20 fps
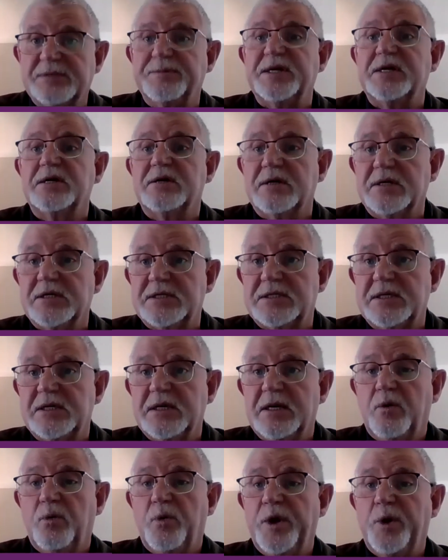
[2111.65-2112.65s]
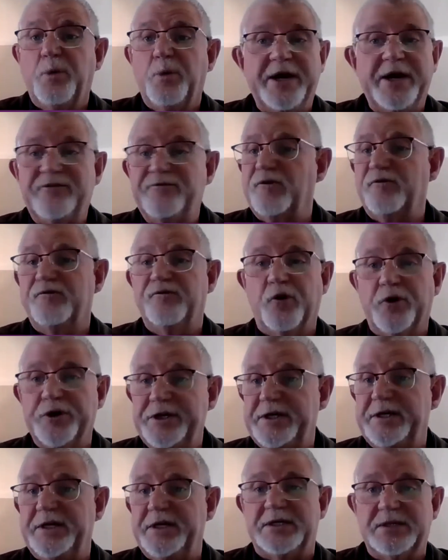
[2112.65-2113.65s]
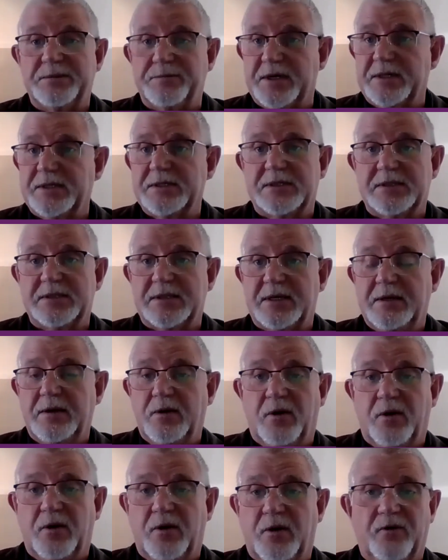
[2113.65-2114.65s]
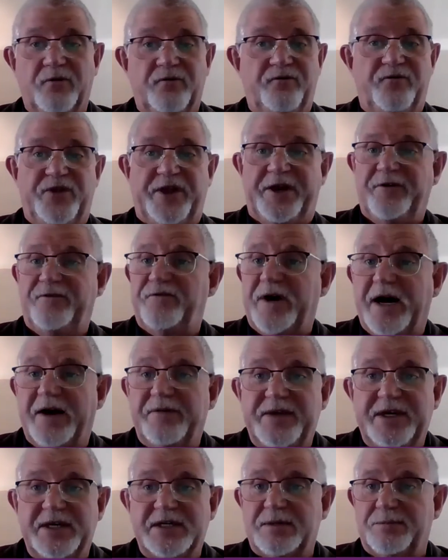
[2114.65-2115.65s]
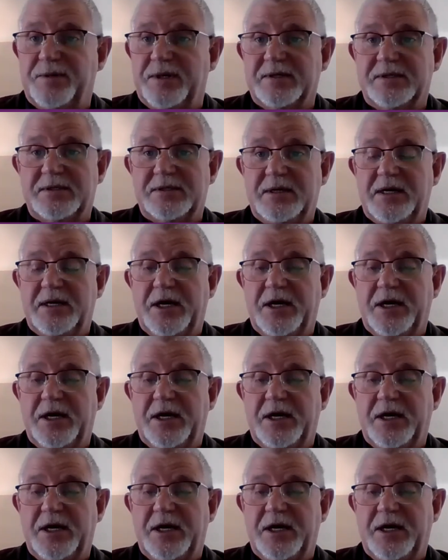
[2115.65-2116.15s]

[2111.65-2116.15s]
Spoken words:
because we wait for 40 decibels or 35 decibels,